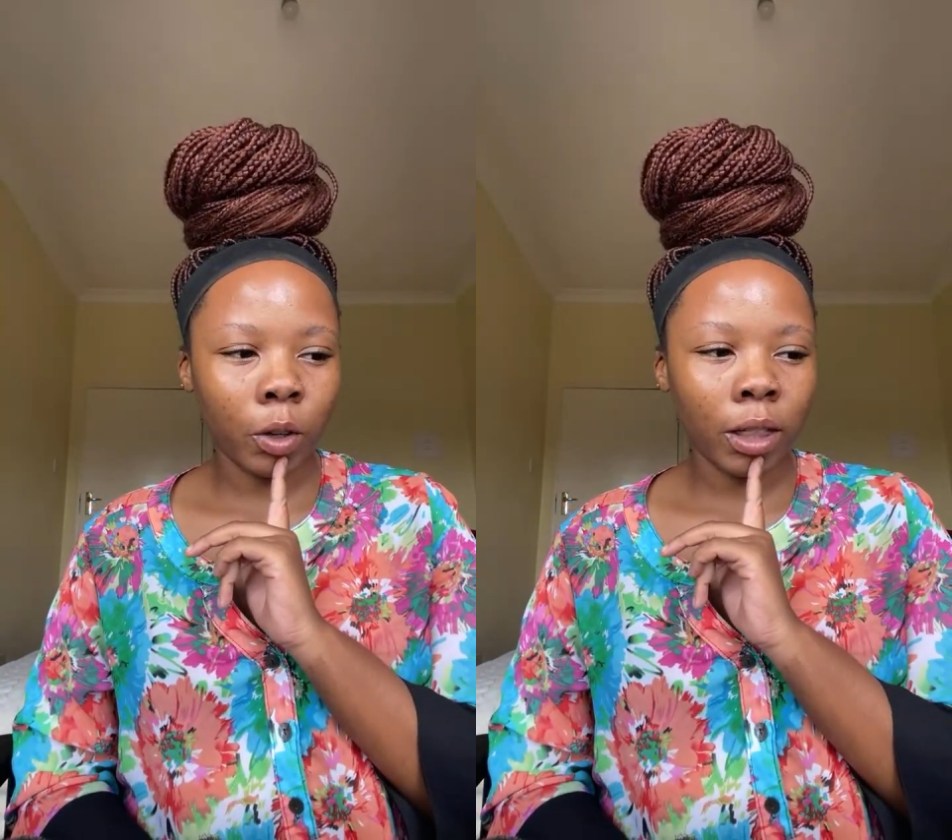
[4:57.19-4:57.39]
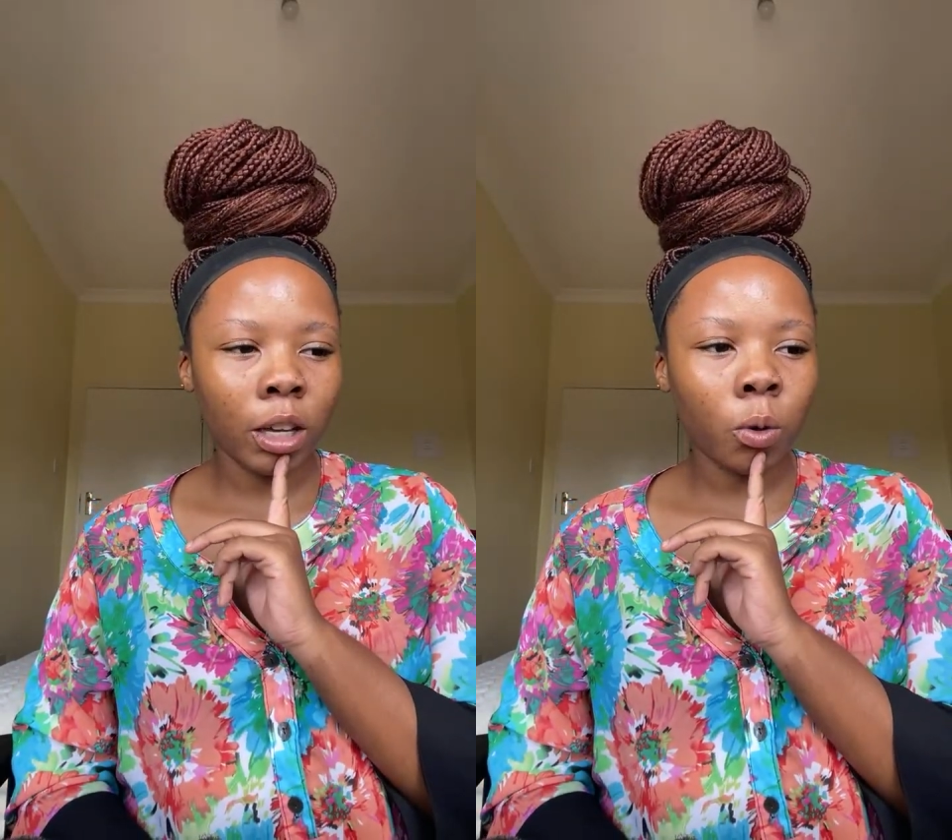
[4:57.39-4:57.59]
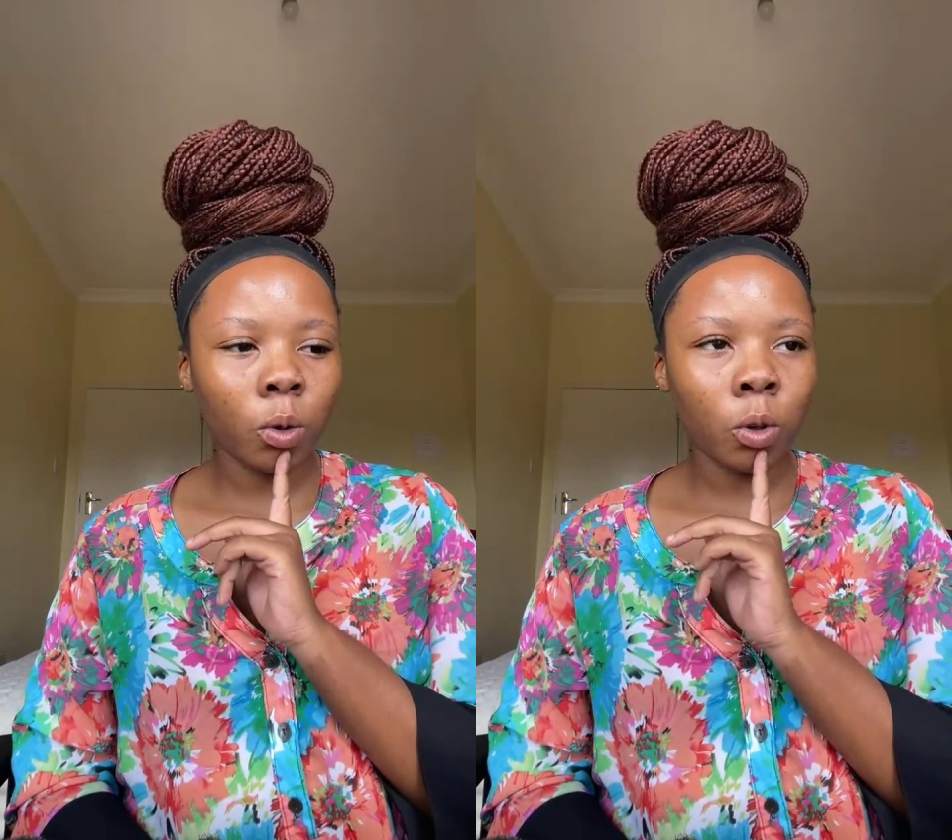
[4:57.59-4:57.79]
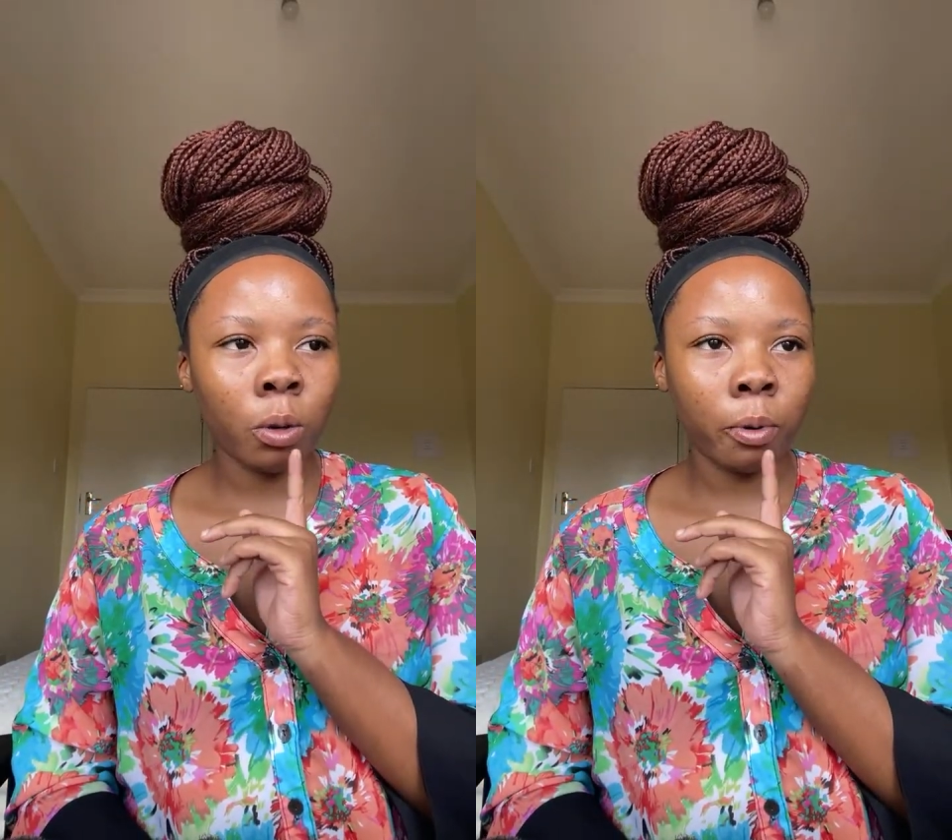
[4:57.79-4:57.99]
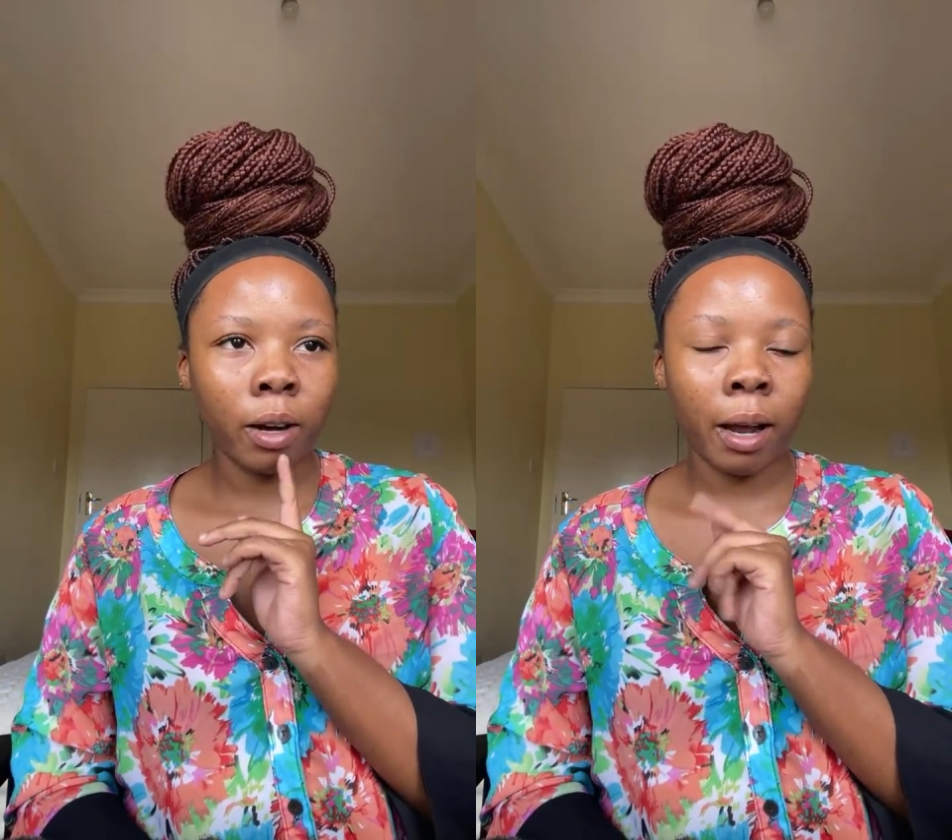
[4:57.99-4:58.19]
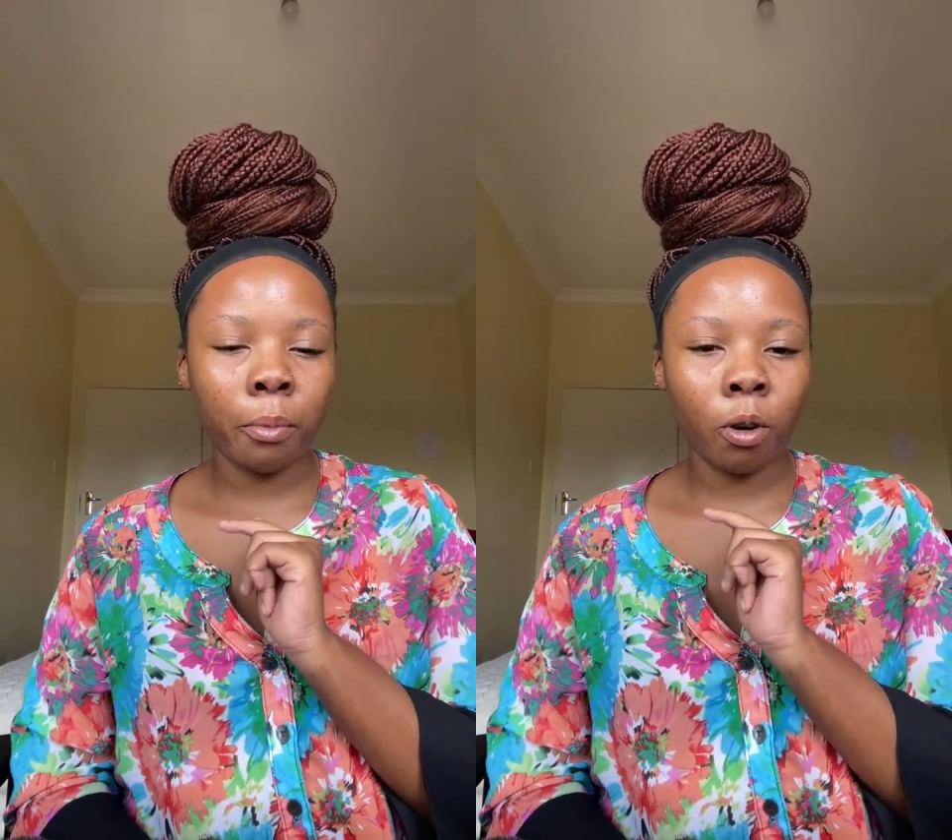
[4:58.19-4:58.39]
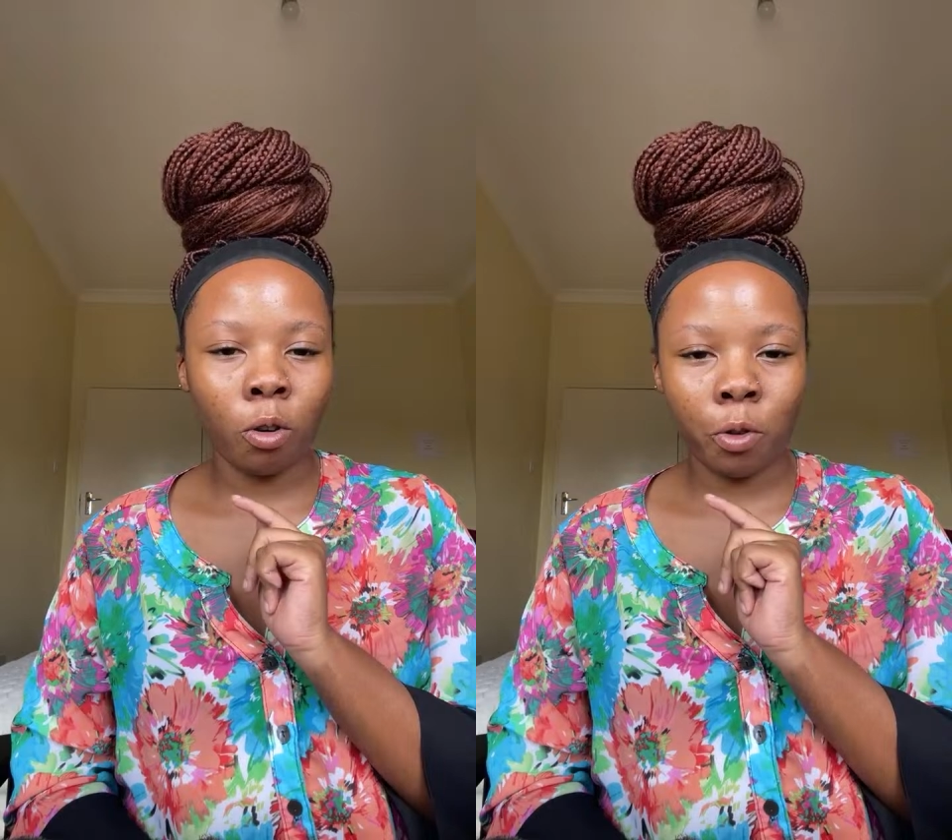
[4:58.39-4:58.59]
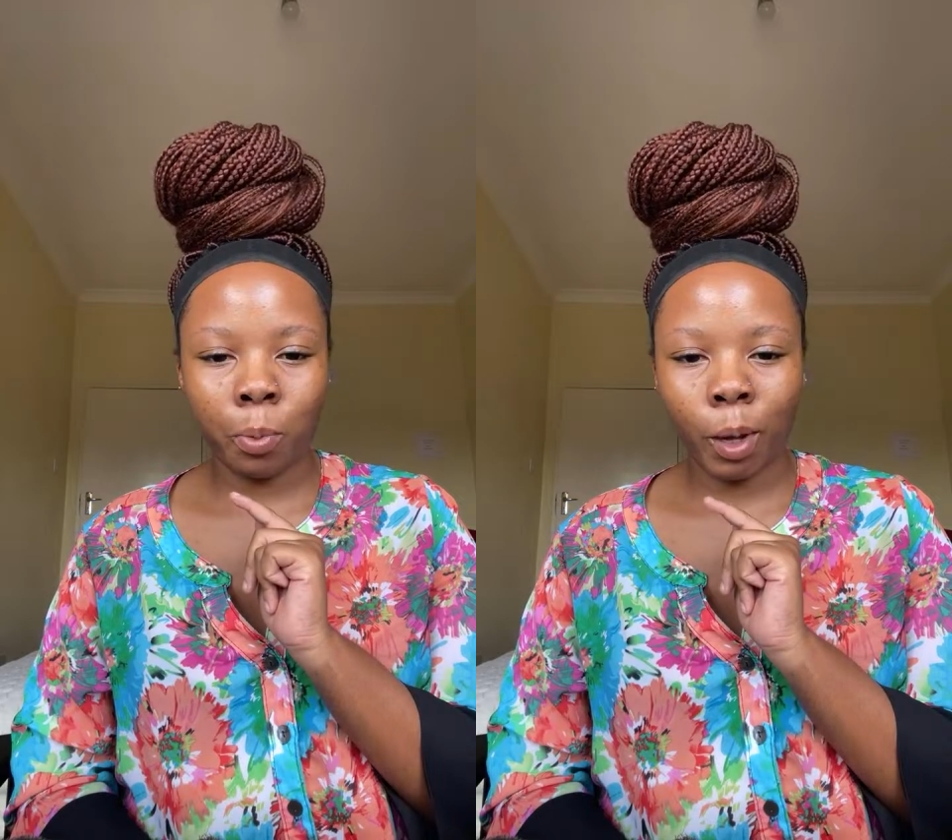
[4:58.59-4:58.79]
I think we'll talk about eyebrow
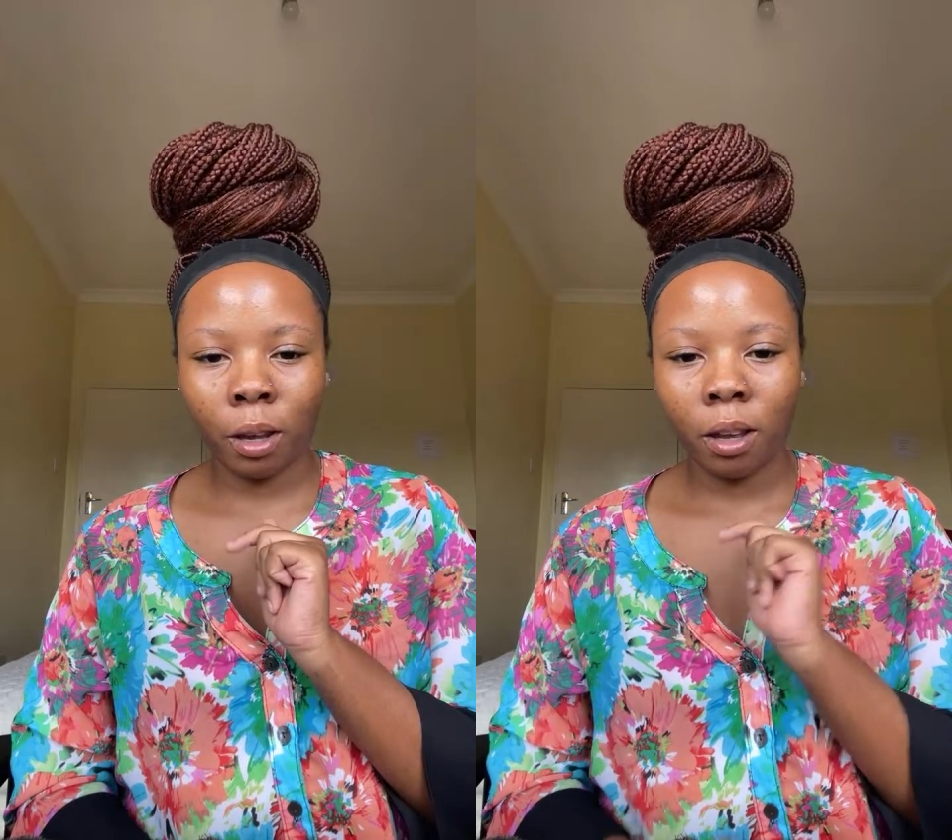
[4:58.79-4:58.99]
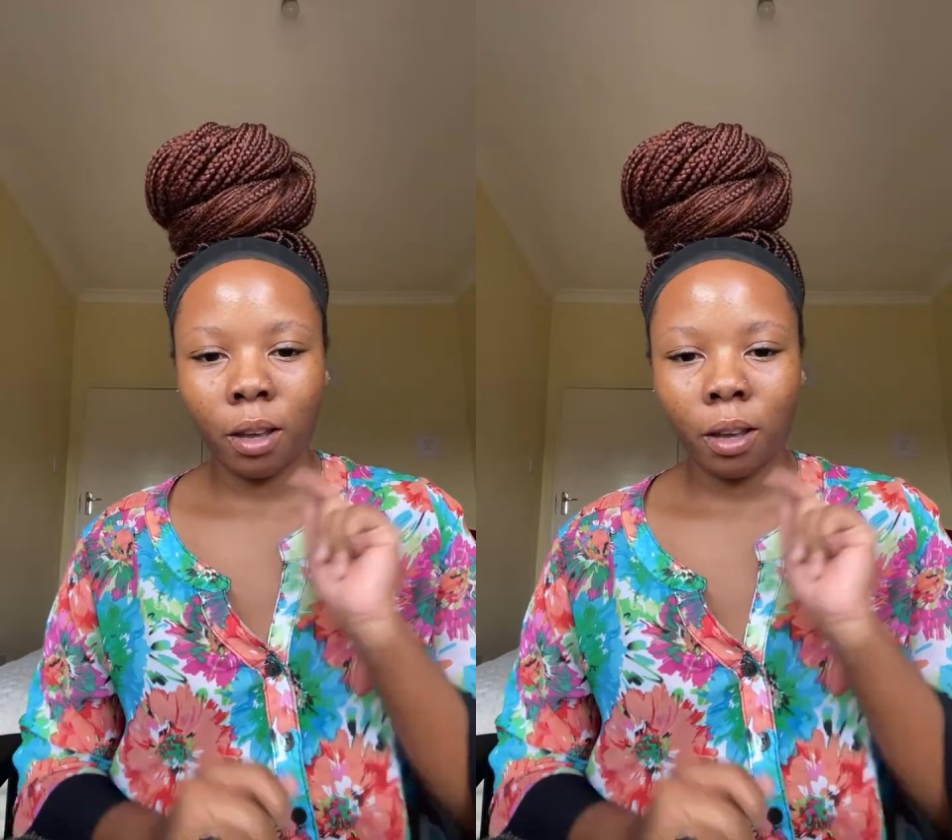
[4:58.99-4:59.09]
grooming.